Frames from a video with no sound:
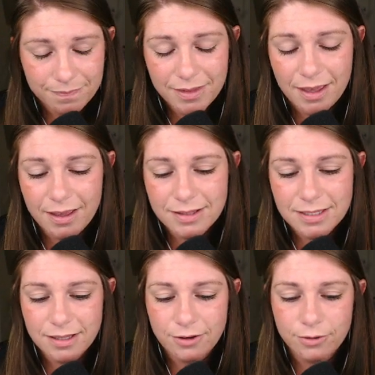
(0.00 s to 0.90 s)
And
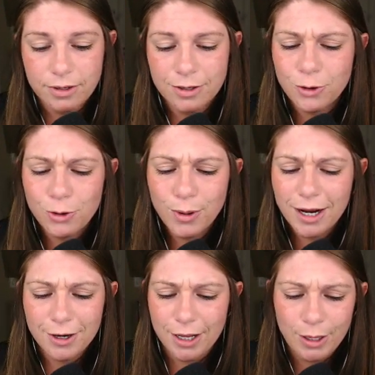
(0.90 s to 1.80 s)
so
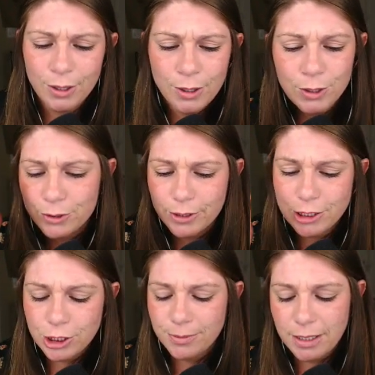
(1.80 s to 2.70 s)
query, what
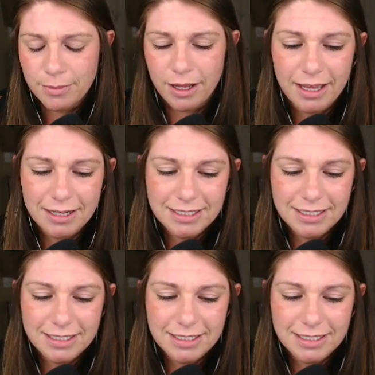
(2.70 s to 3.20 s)
do you mean by that?